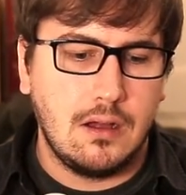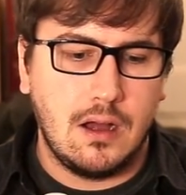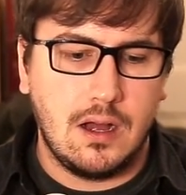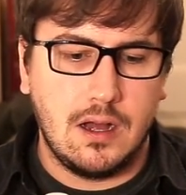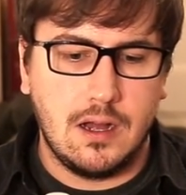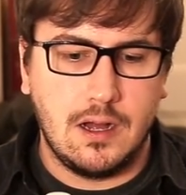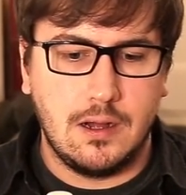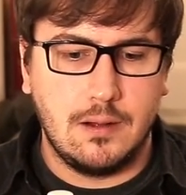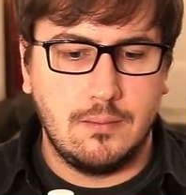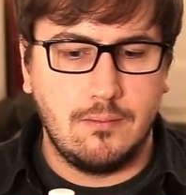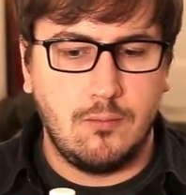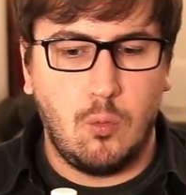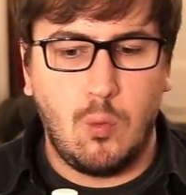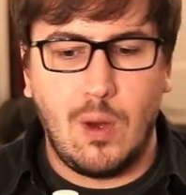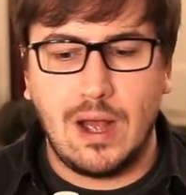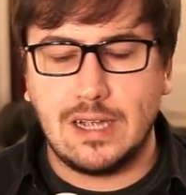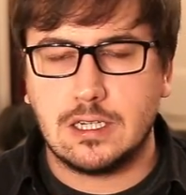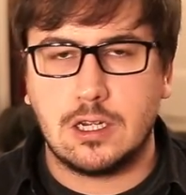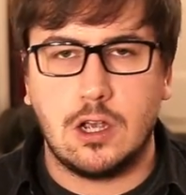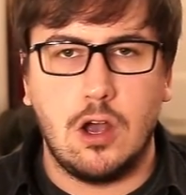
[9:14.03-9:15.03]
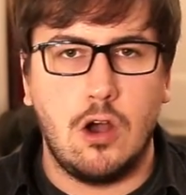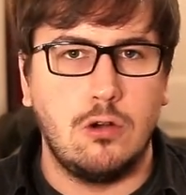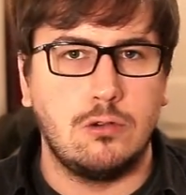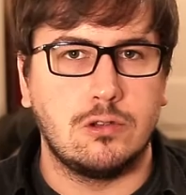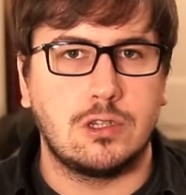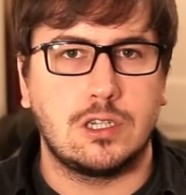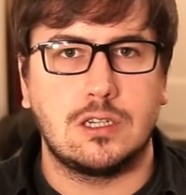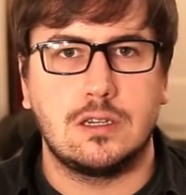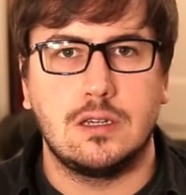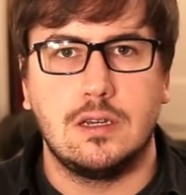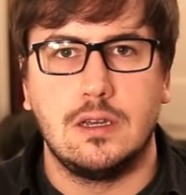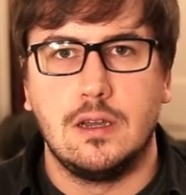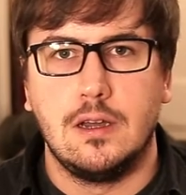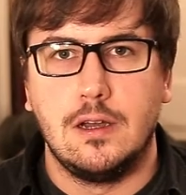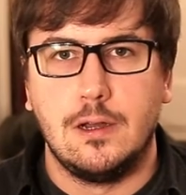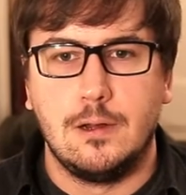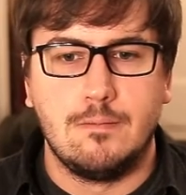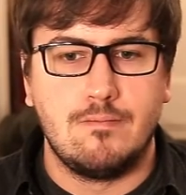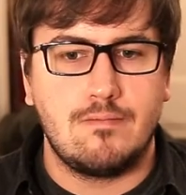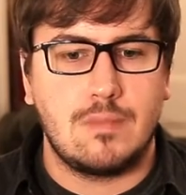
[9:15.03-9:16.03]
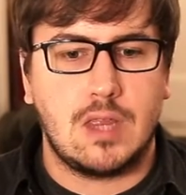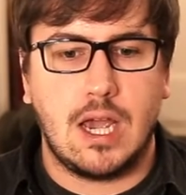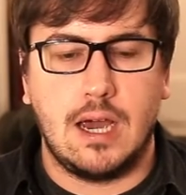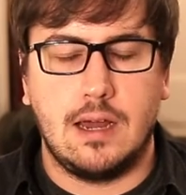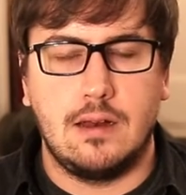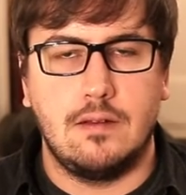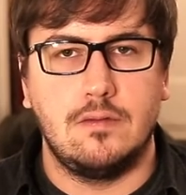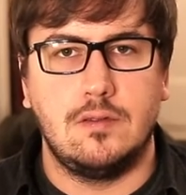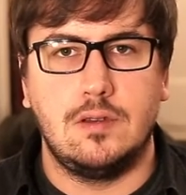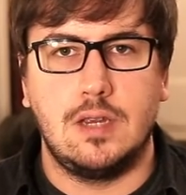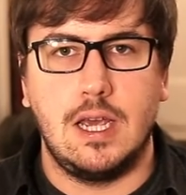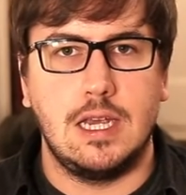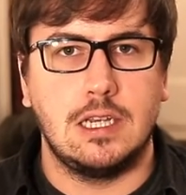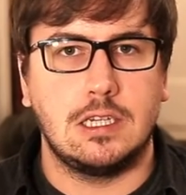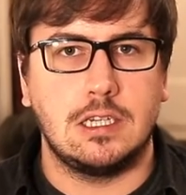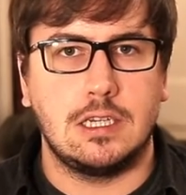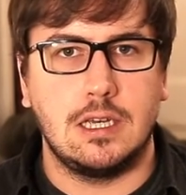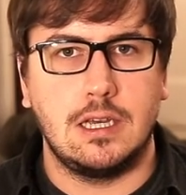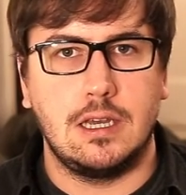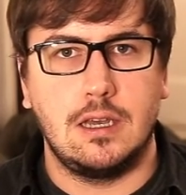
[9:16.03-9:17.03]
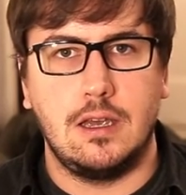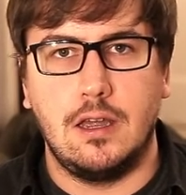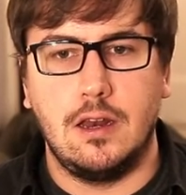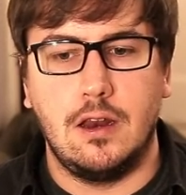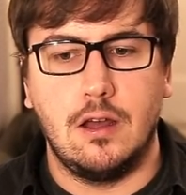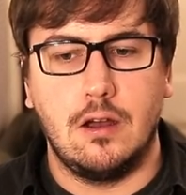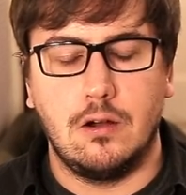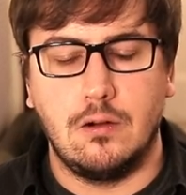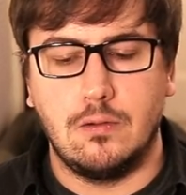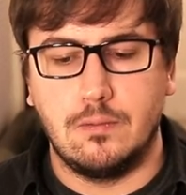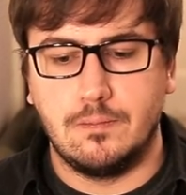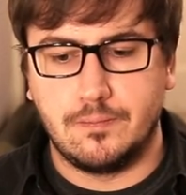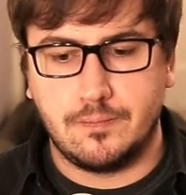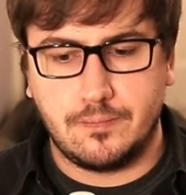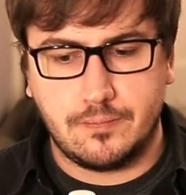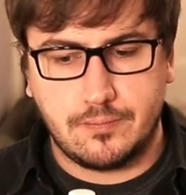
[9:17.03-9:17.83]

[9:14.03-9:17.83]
um, West Coast kind of tasting, you know,